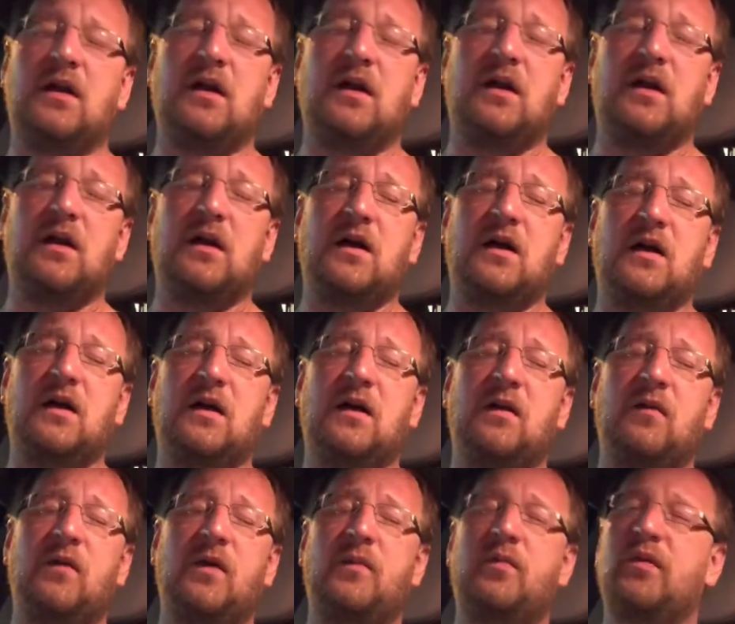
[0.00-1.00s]

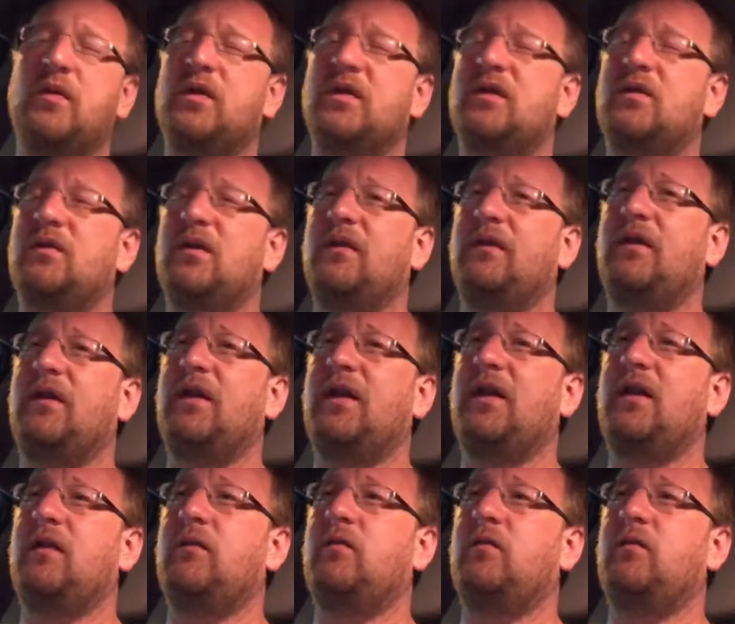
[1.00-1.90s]
And we push through every day